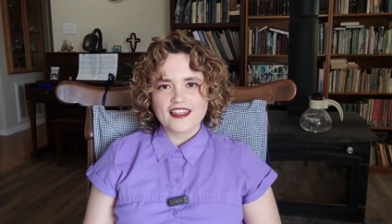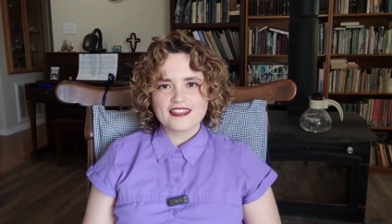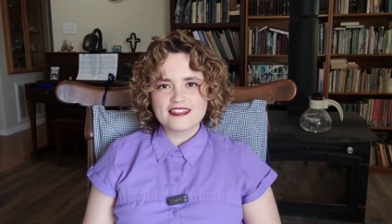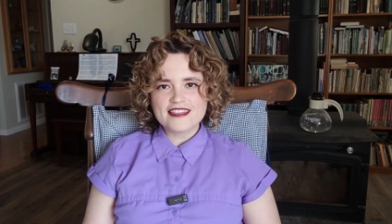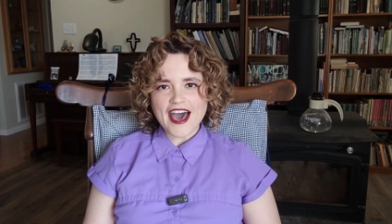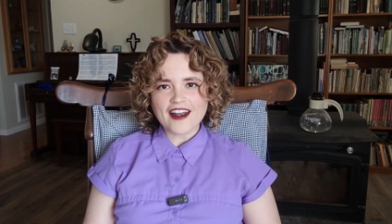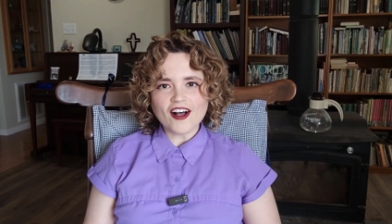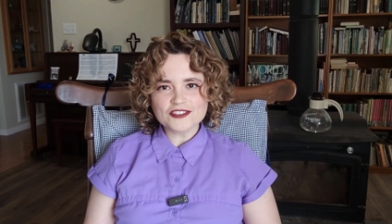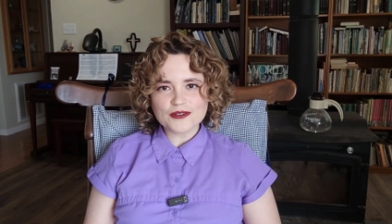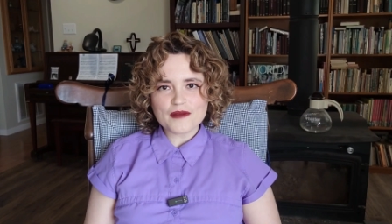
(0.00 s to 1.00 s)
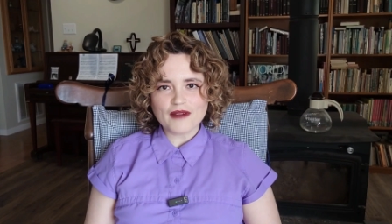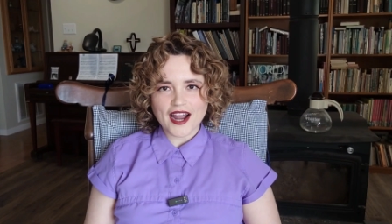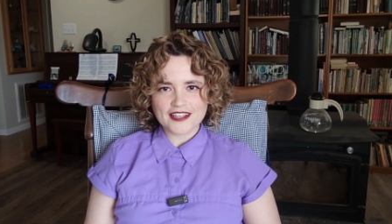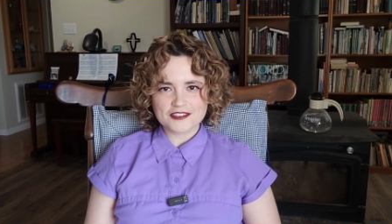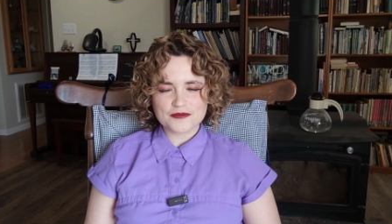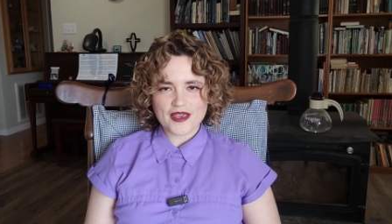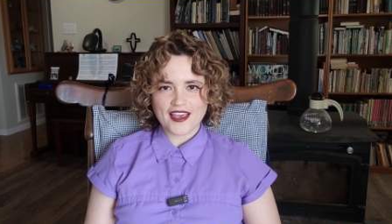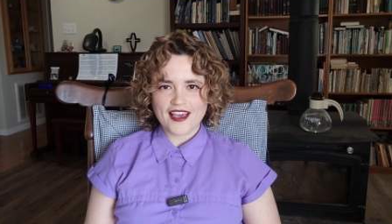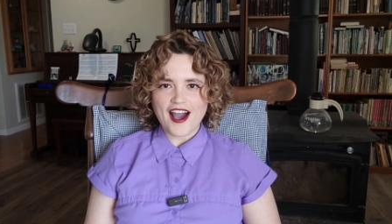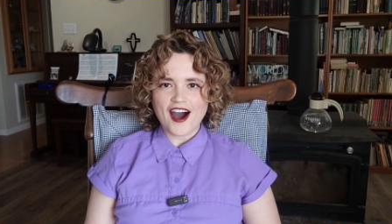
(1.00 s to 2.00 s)
that also reminds
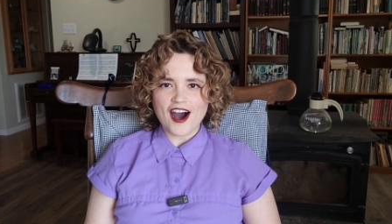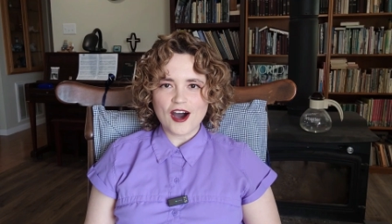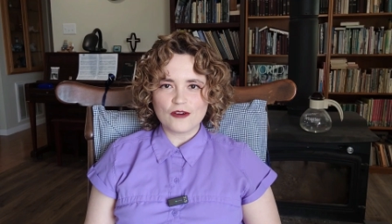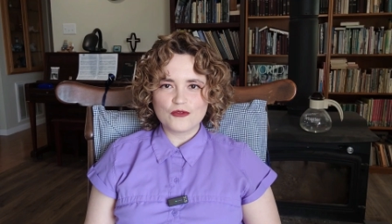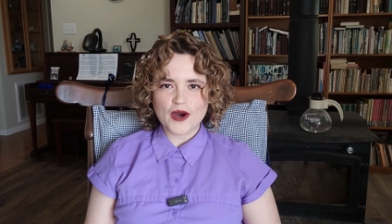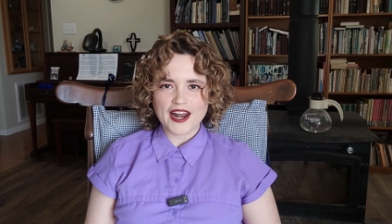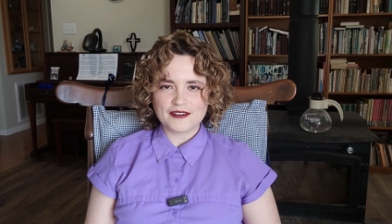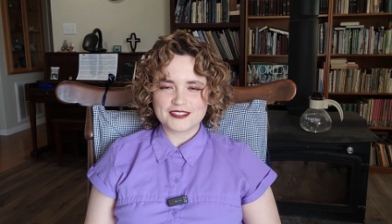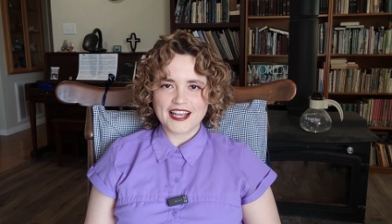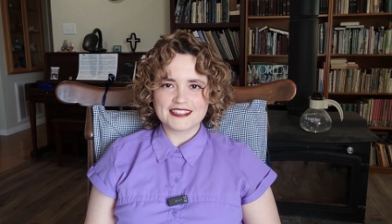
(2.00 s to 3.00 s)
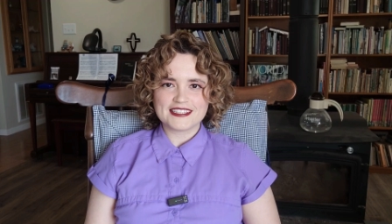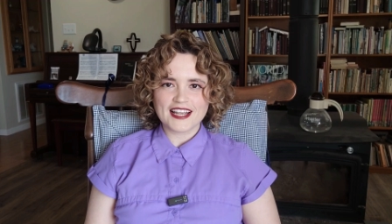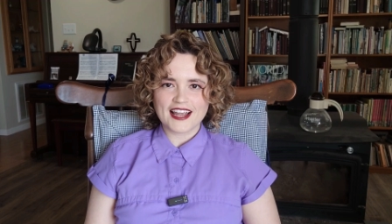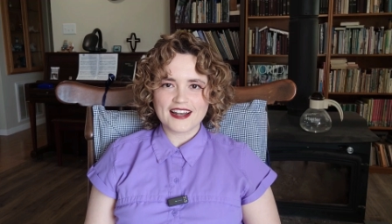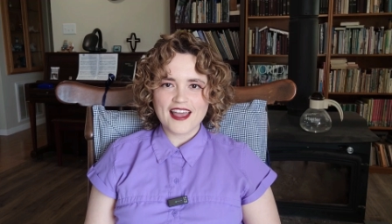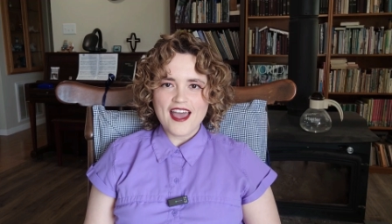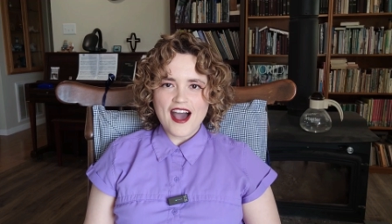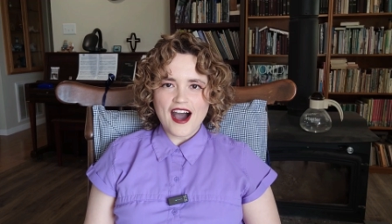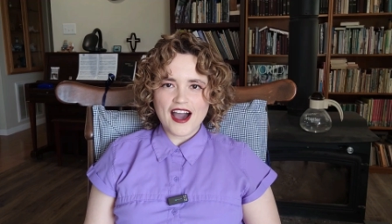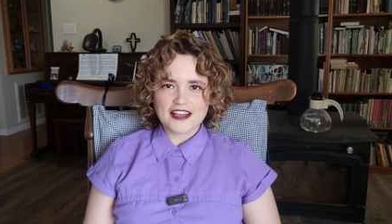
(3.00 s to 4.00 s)
me of when I was 18.
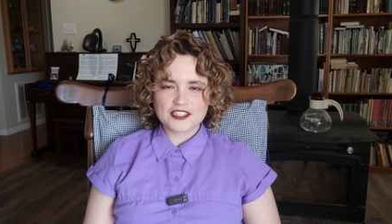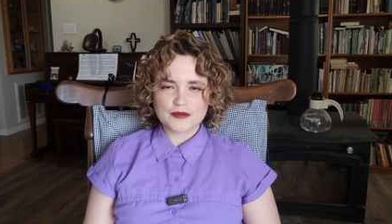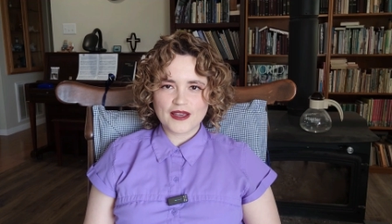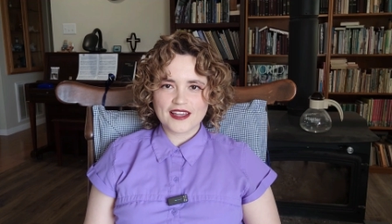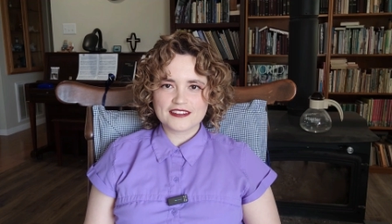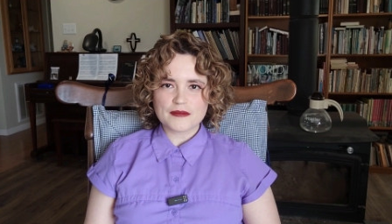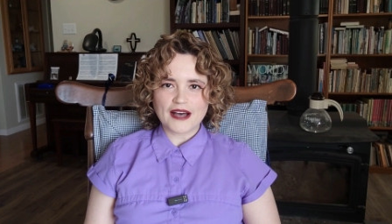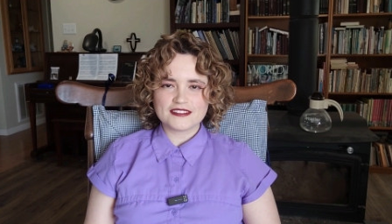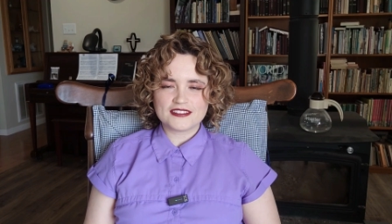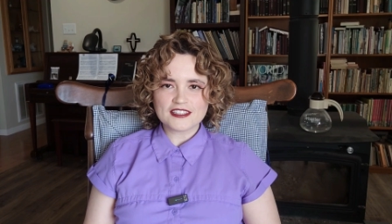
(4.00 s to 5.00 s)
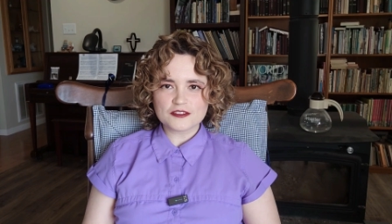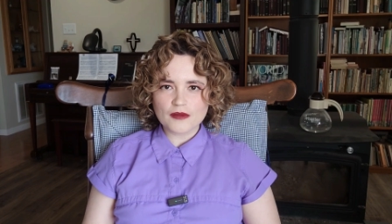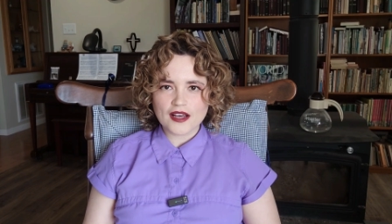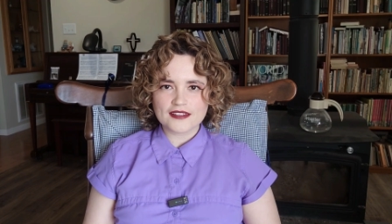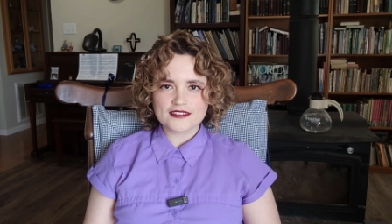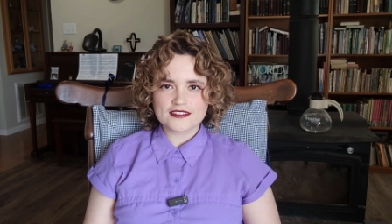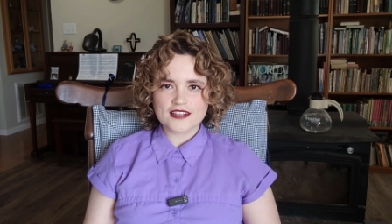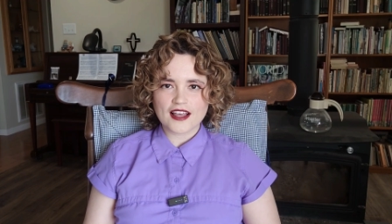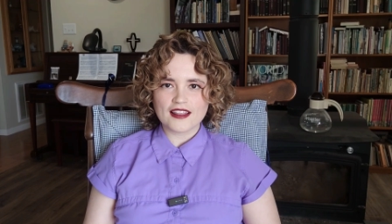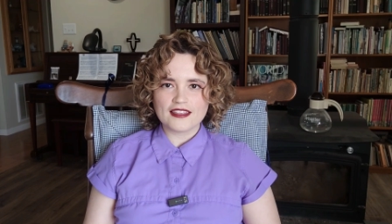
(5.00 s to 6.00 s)
I spent about six months
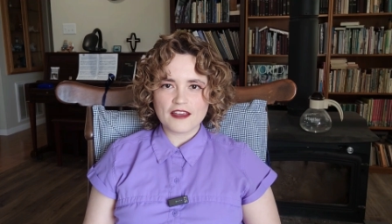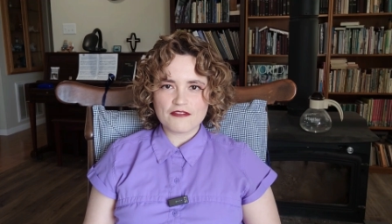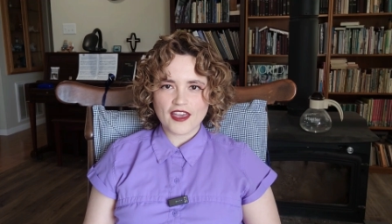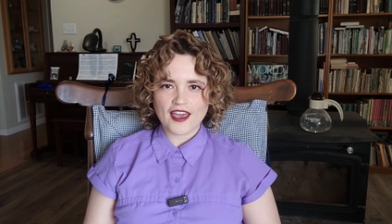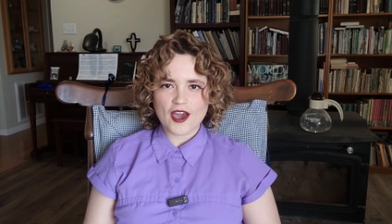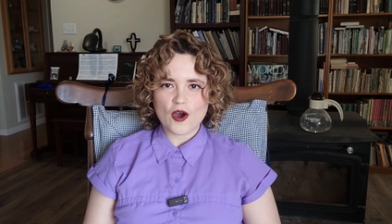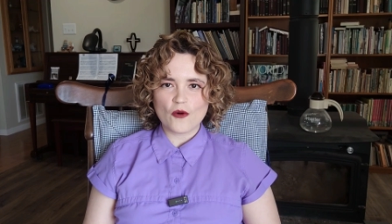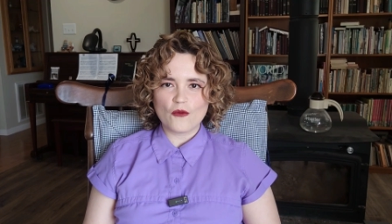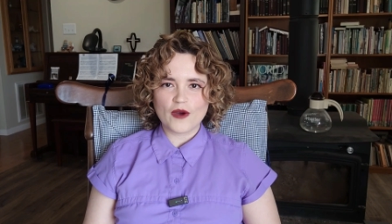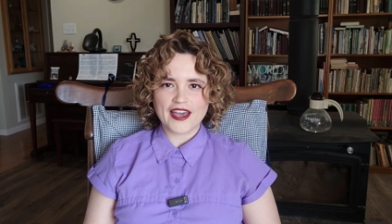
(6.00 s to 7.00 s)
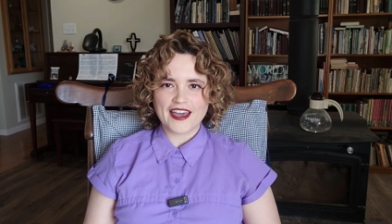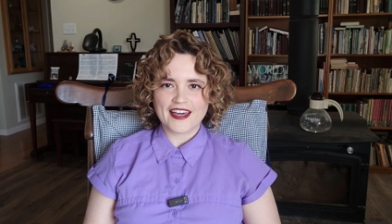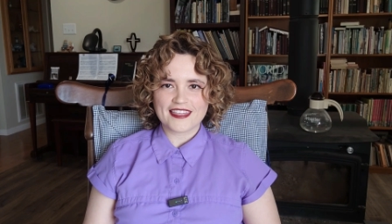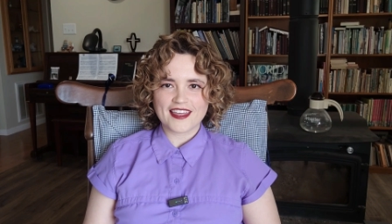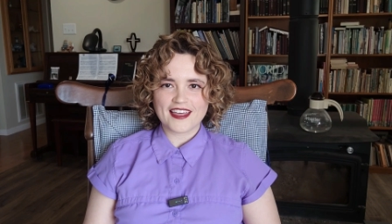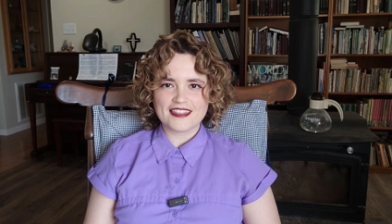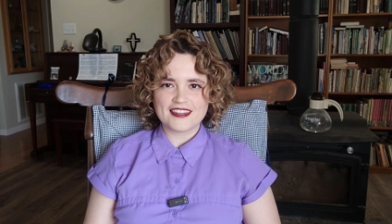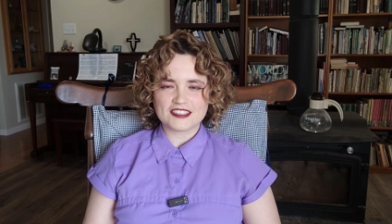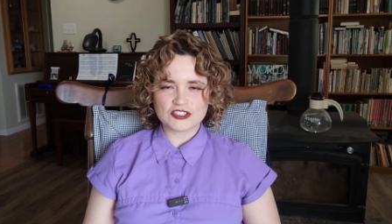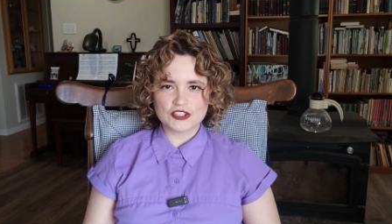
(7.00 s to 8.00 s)
living with this